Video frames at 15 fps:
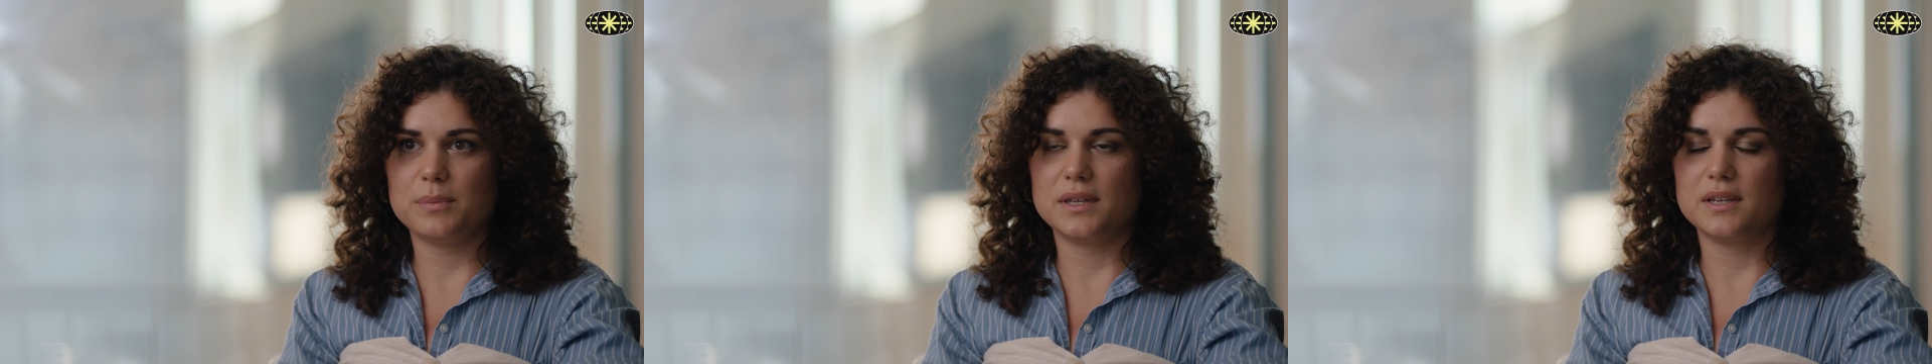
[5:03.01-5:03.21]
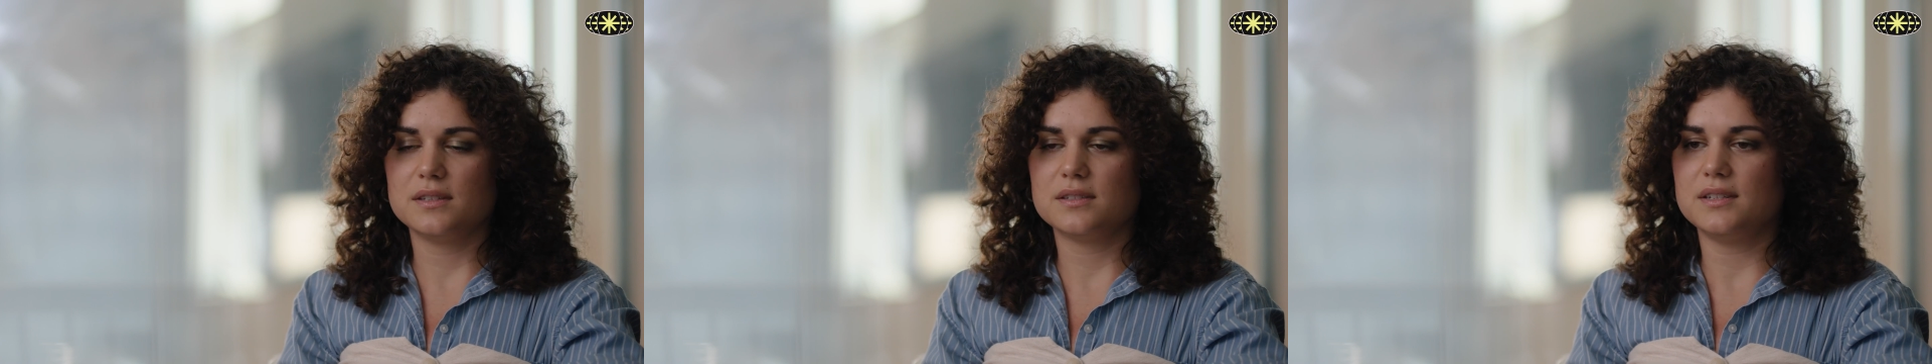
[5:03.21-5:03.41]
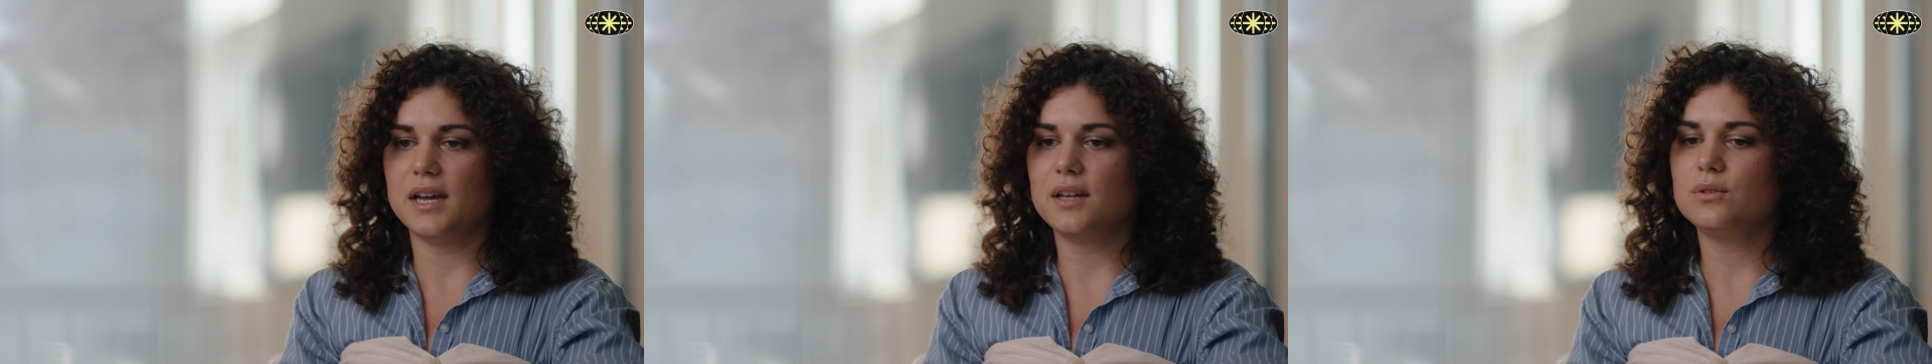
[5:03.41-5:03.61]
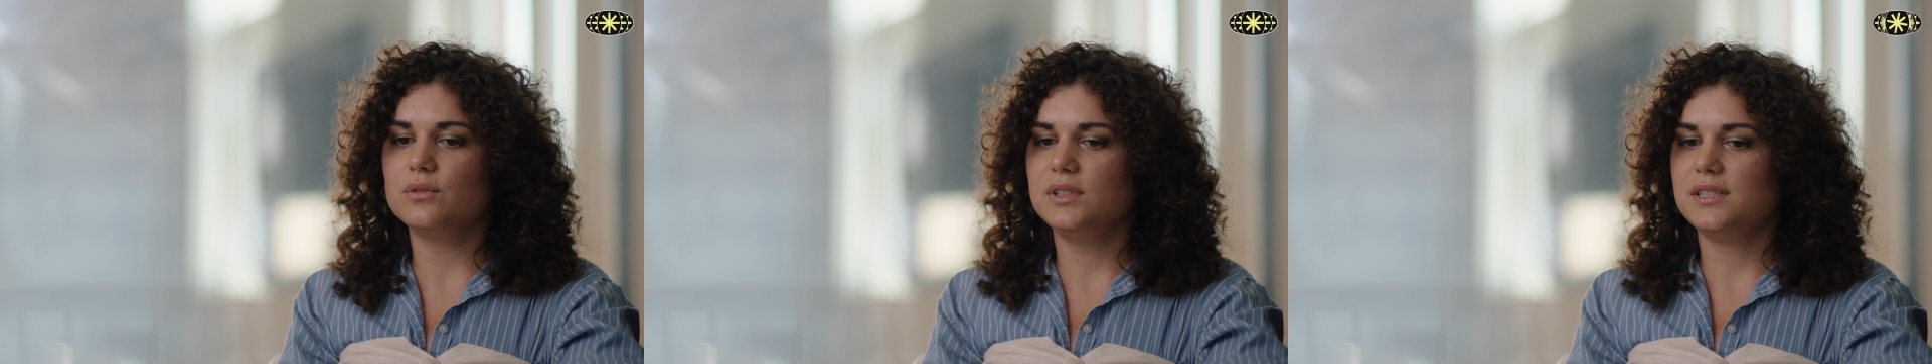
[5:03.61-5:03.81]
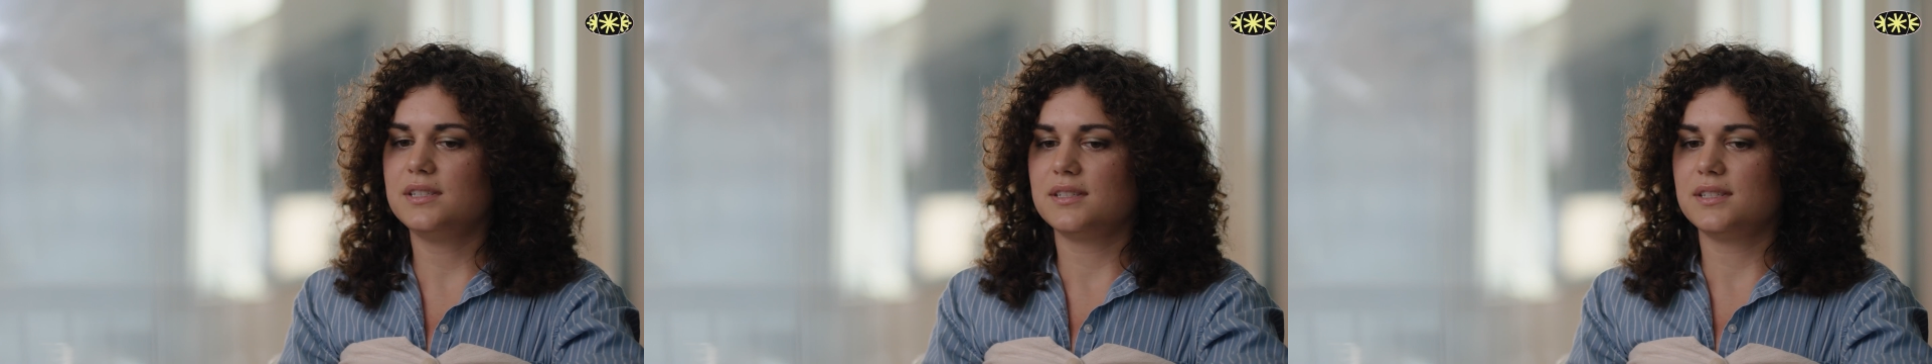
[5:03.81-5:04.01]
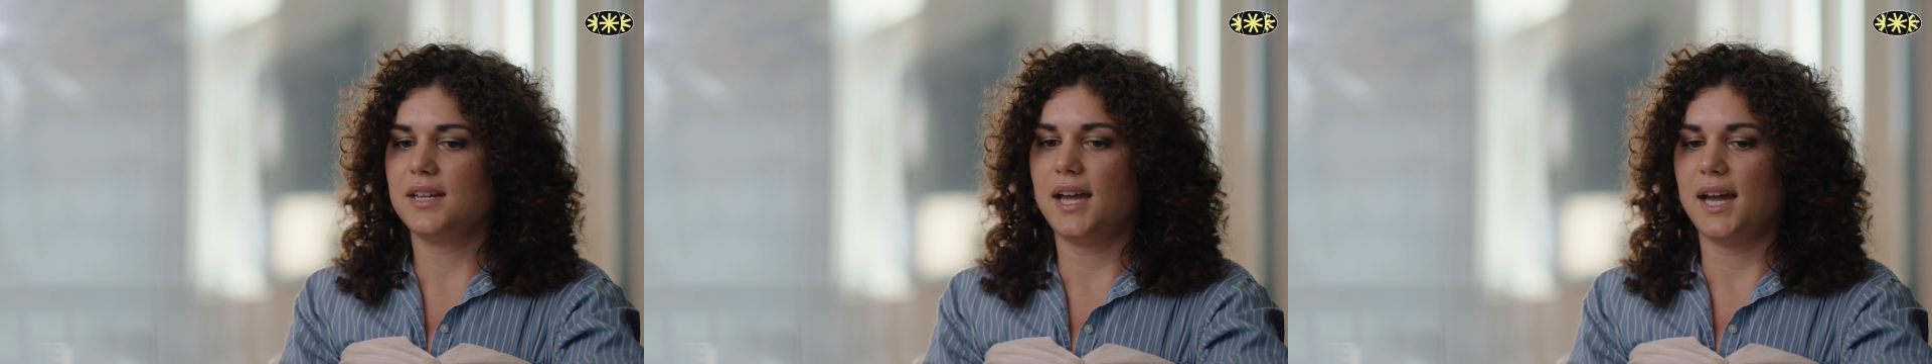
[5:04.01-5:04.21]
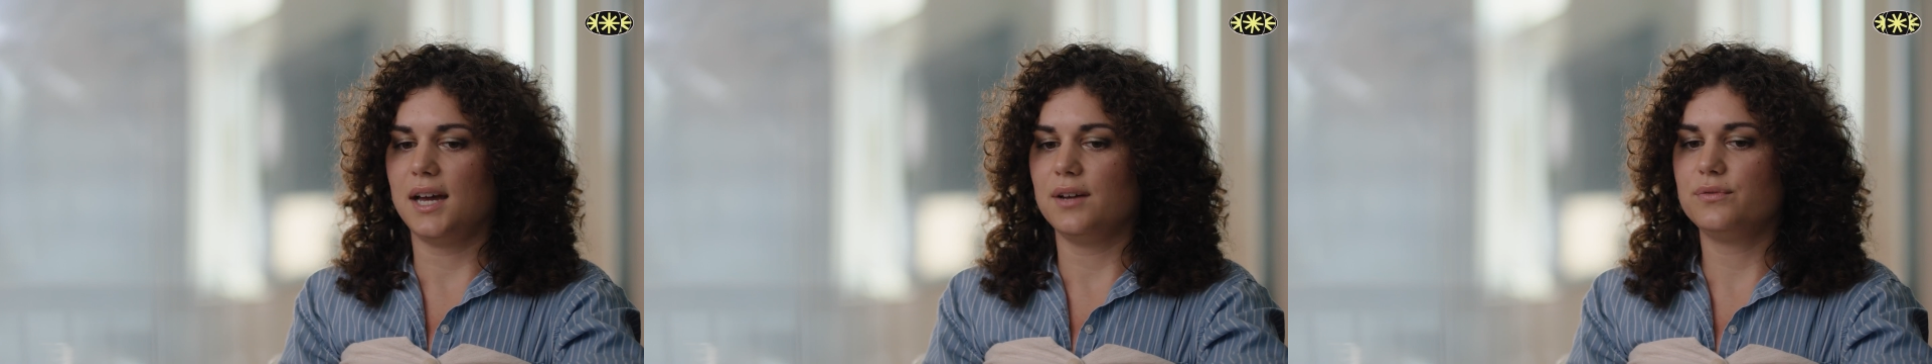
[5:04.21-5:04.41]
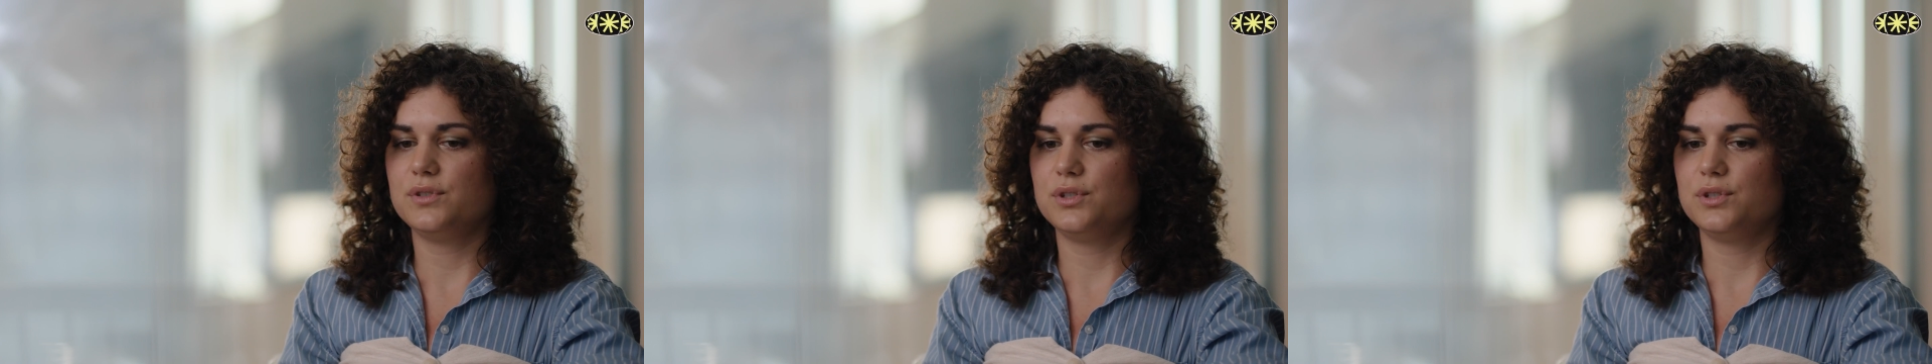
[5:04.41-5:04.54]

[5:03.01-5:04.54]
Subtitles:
because not only does it have